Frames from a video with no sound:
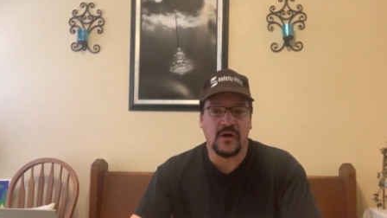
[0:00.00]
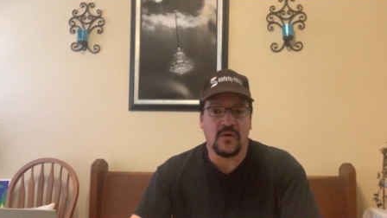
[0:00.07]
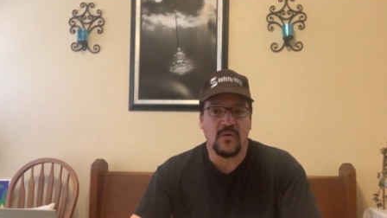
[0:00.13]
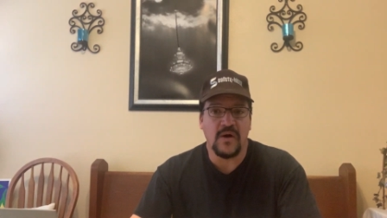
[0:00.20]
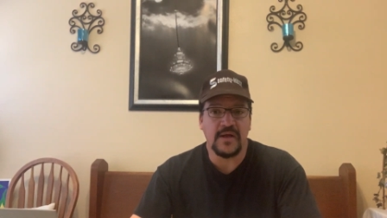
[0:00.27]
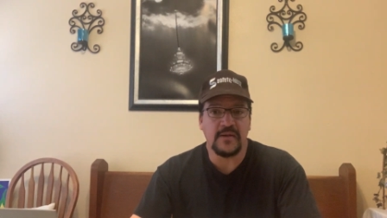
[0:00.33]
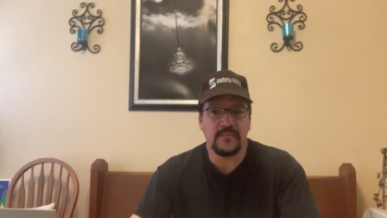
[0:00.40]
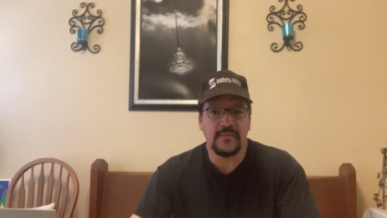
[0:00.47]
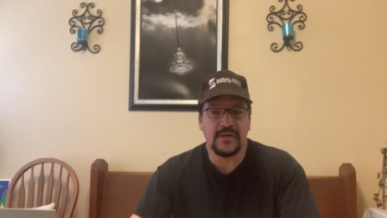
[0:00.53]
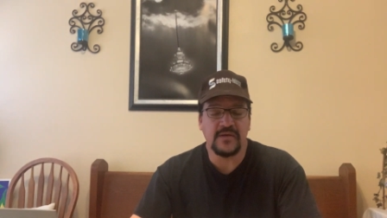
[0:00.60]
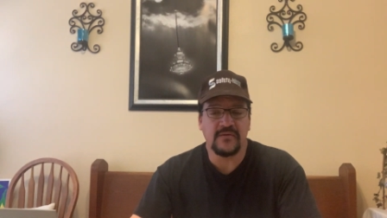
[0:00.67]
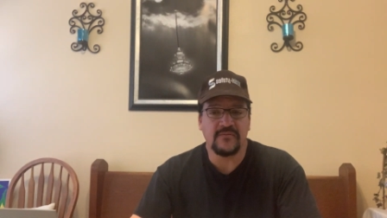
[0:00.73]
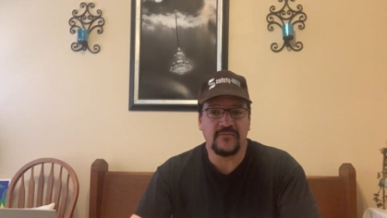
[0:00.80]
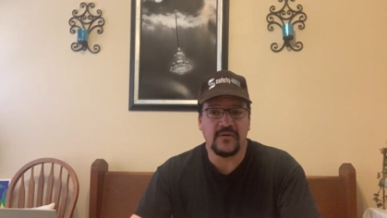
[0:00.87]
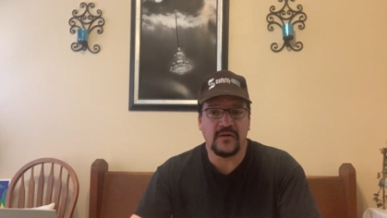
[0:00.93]
quite a bit
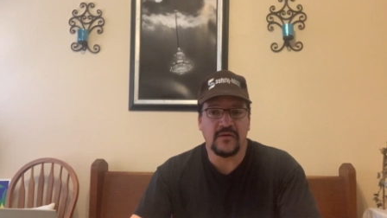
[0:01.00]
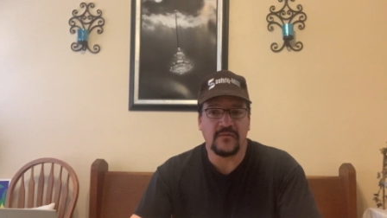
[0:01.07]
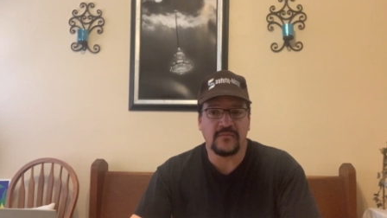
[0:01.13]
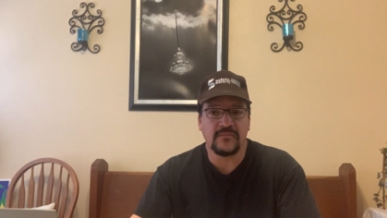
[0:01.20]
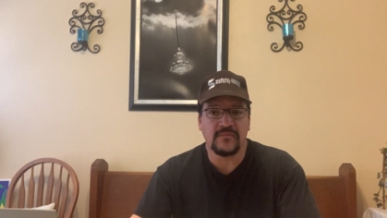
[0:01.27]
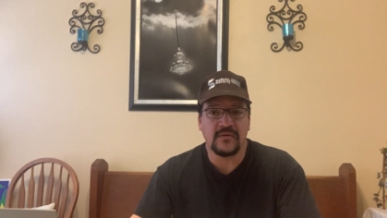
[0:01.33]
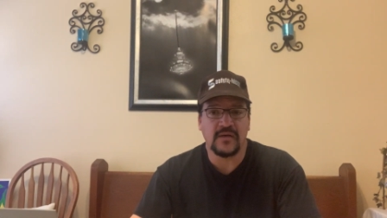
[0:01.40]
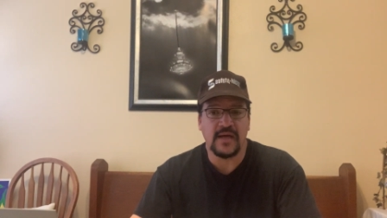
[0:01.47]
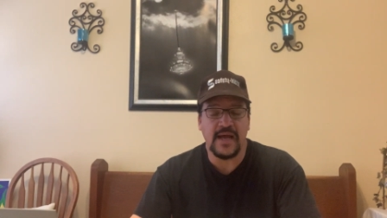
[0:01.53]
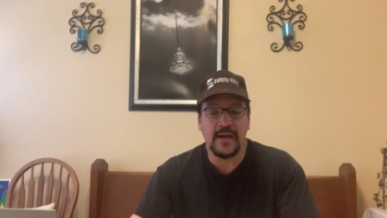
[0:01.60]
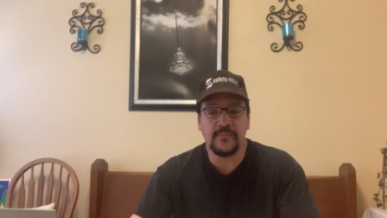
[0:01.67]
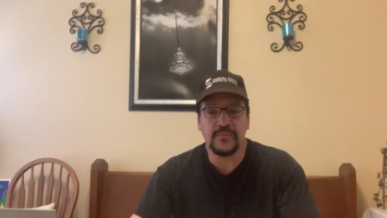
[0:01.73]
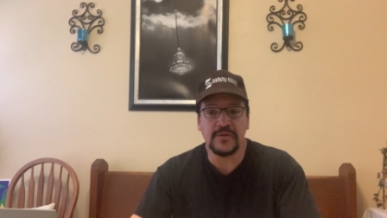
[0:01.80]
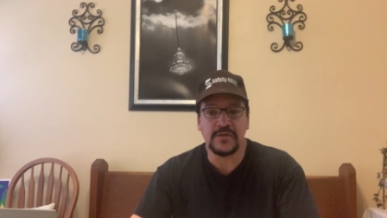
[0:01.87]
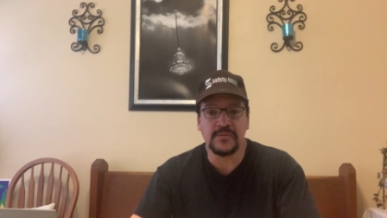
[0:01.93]
of
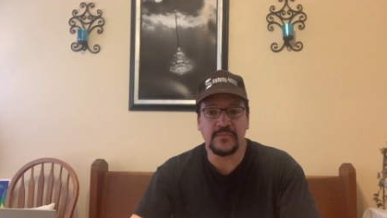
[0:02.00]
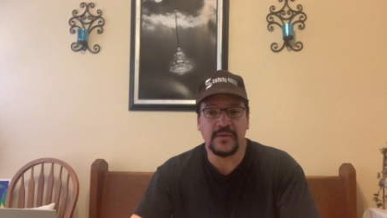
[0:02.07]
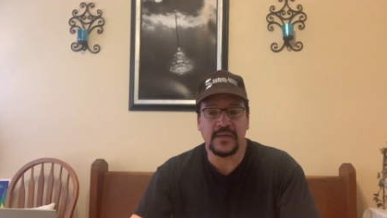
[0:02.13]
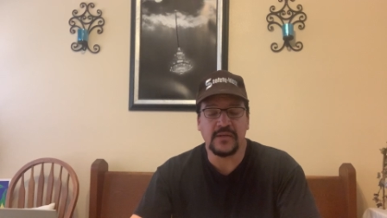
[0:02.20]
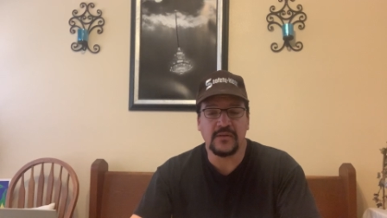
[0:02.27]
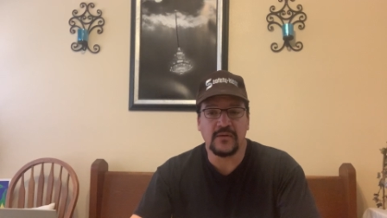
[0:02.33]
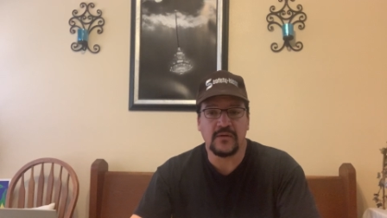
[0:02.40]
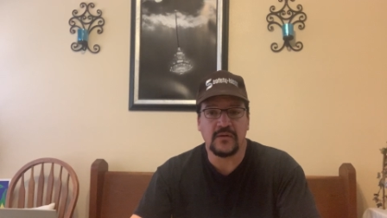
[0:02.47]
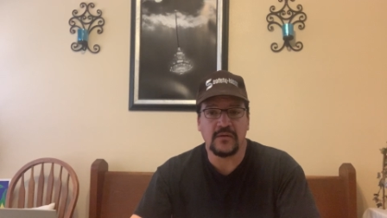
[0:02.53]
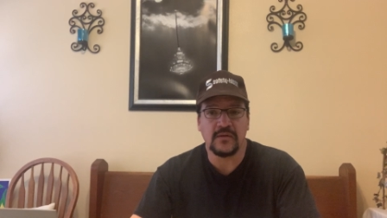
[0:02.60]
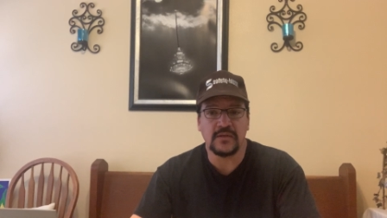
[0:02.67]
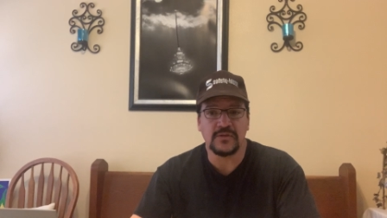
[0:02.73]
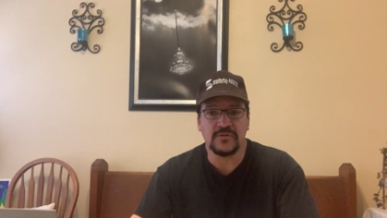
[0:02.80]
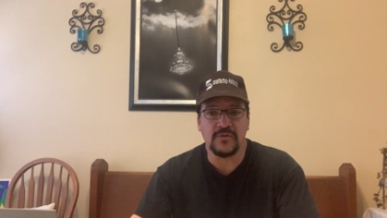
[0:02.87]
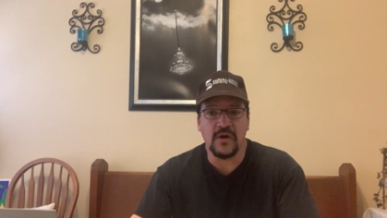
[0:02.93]
amperage being
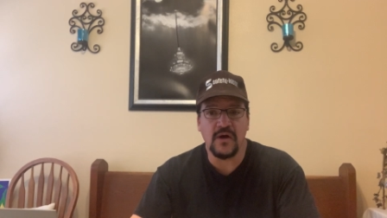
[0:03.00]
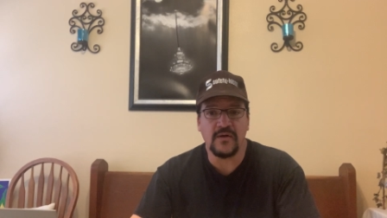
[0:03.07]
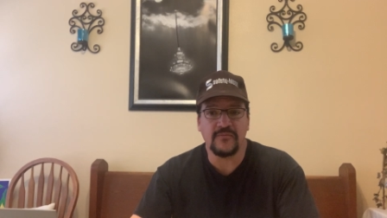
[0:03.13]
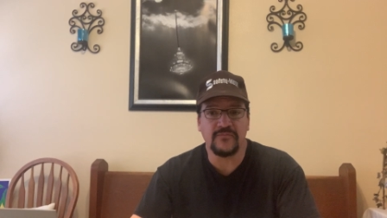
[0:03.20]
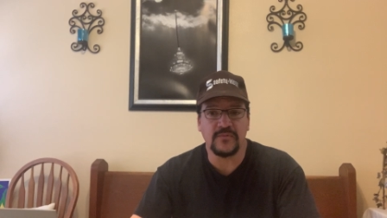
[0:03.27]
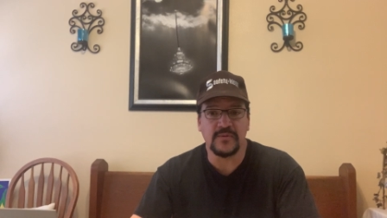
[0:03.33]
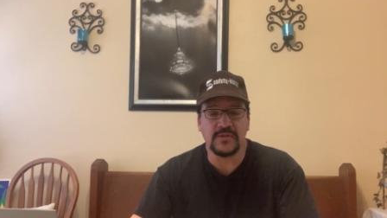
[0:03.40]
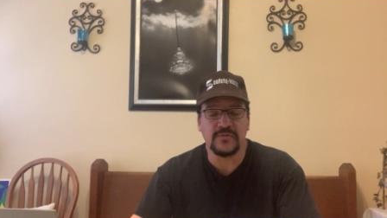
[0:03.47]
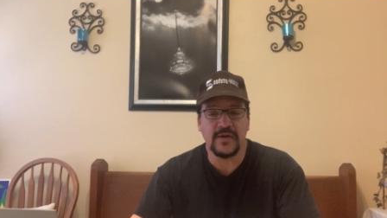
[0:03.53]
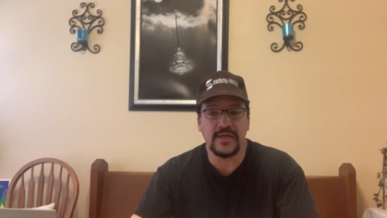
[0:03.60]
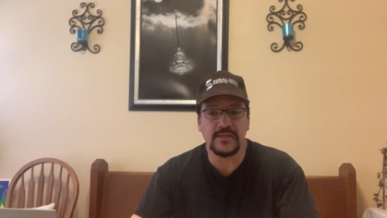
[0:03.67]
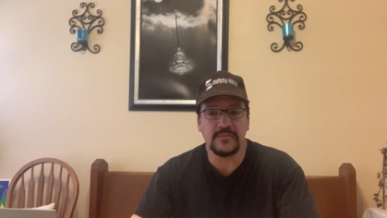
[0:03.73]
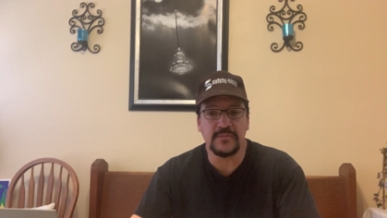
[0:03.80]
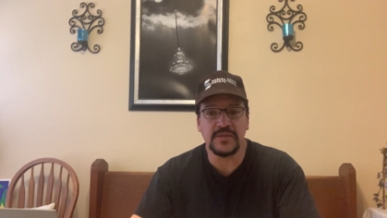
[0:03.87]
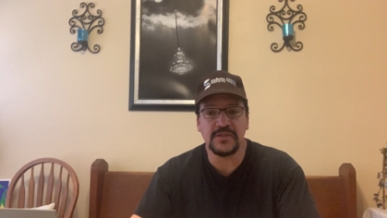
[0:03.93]
drawn from the
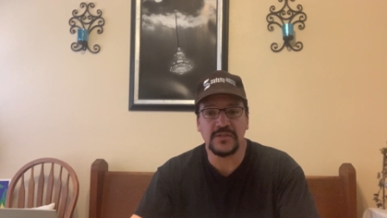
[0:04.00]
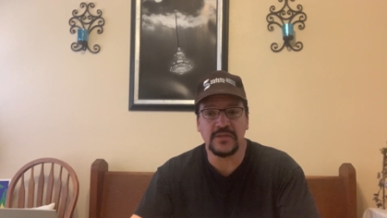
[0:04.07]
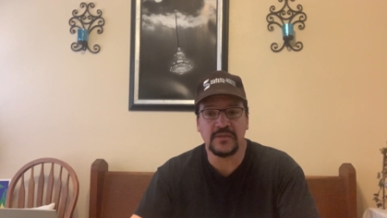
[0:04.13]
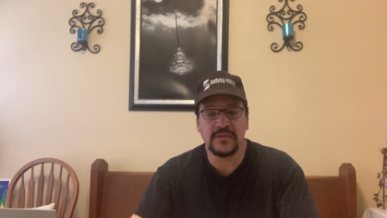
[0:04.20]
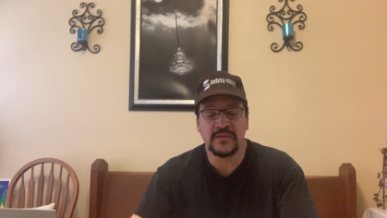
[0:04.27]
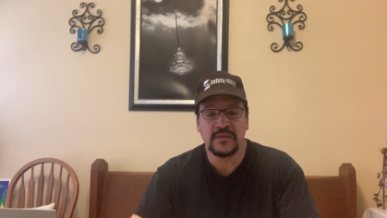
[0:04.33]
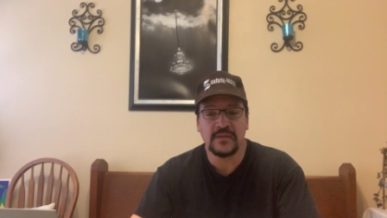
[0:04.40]
transmission